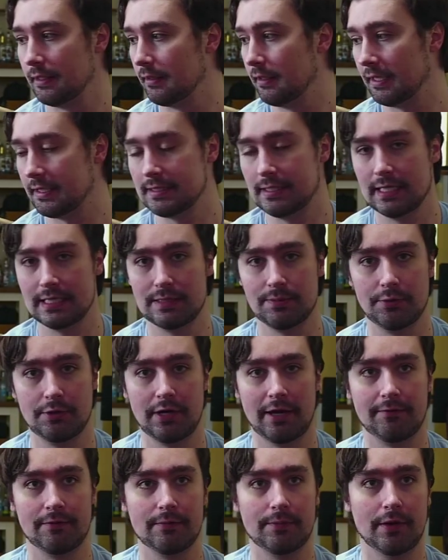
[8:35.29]
accessible to
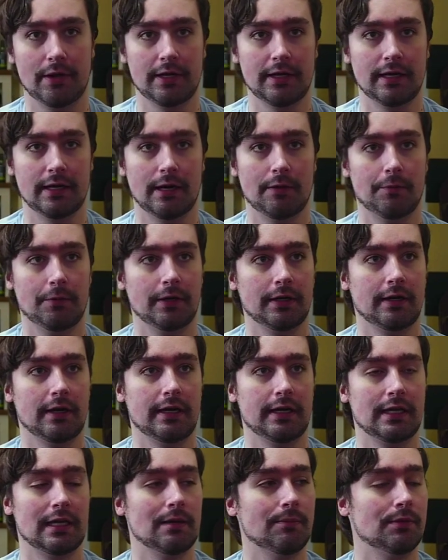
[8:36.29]
everybody, and I want to kind
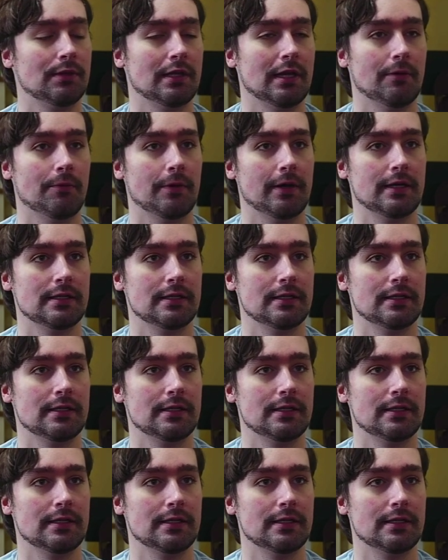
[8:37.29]
of keep it that way.